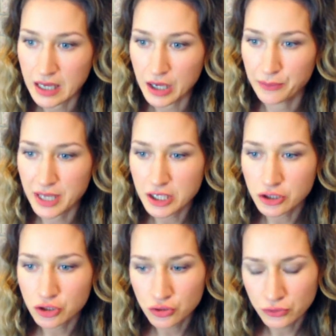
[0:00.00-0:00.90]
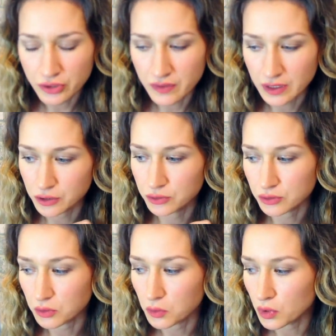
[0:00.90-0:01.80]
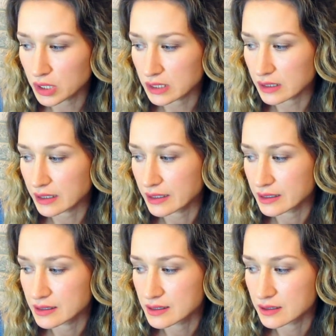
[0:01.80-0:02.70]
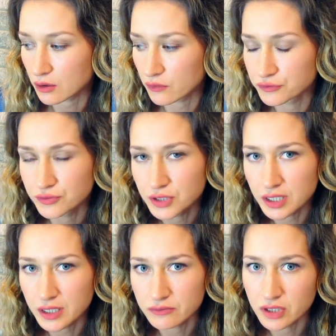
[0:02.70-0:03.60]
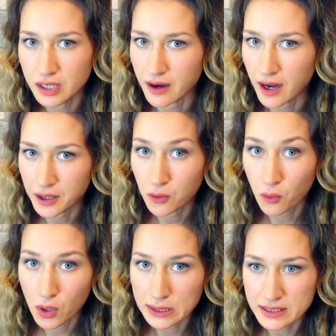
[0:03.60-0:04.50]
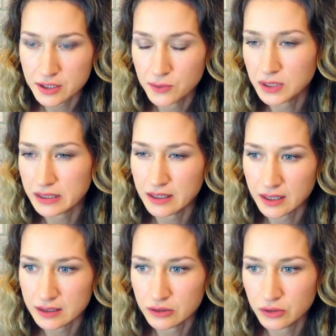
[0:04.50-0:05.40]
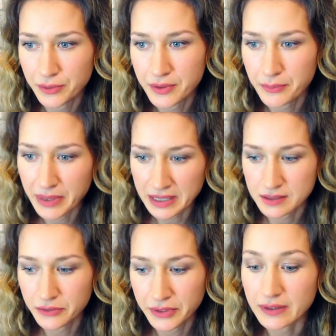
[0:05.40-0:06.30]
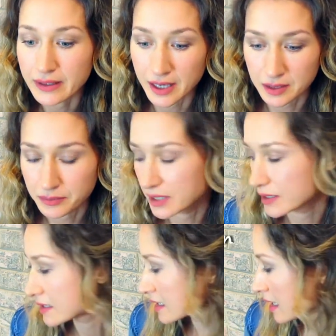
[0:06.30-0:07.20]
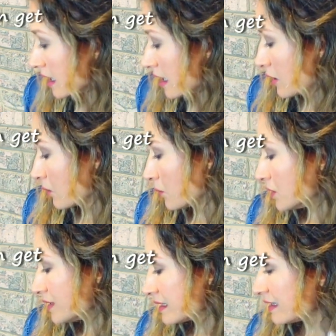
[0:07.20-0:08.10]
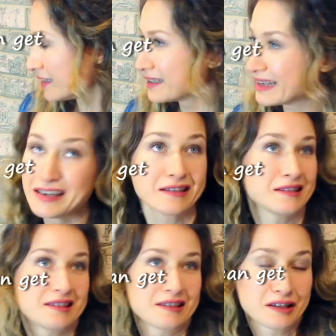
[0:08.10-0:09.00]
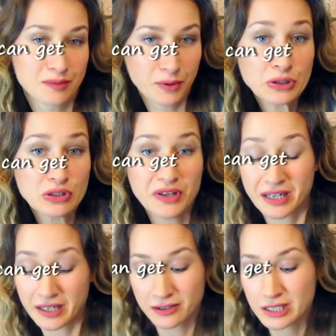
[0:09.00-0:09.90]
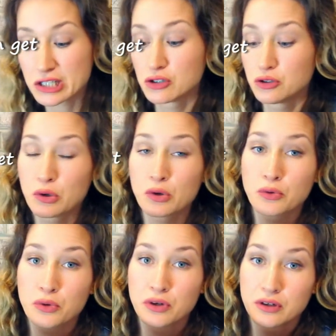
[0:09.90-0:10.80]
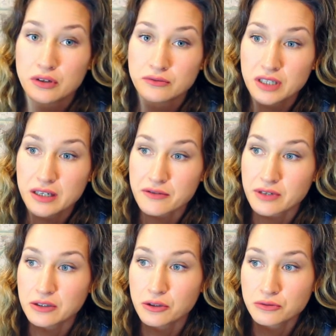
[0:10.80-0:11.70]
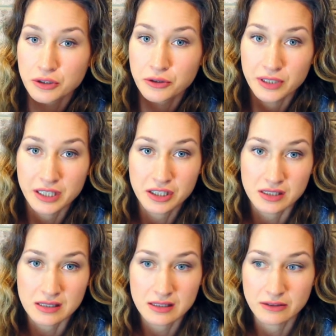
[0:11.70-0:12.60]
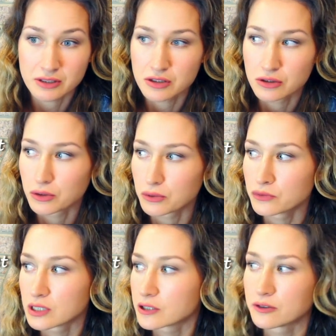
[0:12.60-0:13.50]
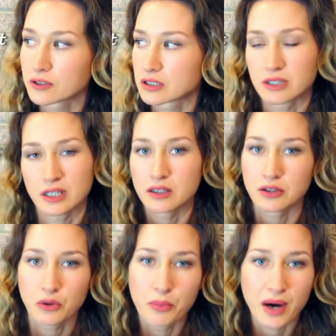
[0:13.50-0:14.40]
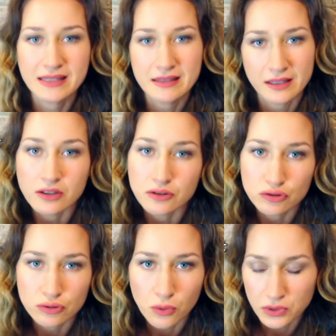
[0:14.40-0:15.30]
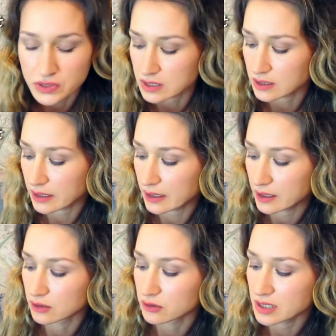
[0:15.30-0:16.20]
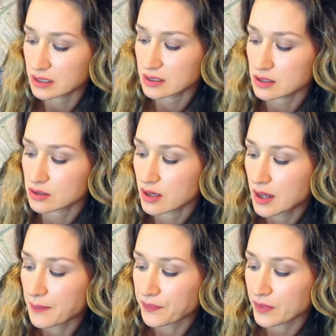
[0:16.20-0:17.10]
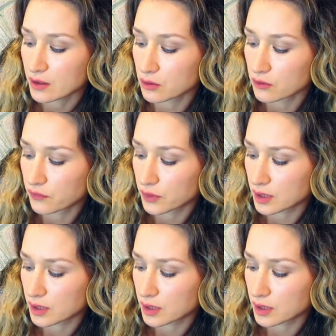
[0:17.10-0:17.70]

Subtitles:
Make sure that your oil is of really, really high quality. You want to get, the best you can get, because what it is supposed to be, like, there are no regulations, there is no regulatory, body that controls the ingredients of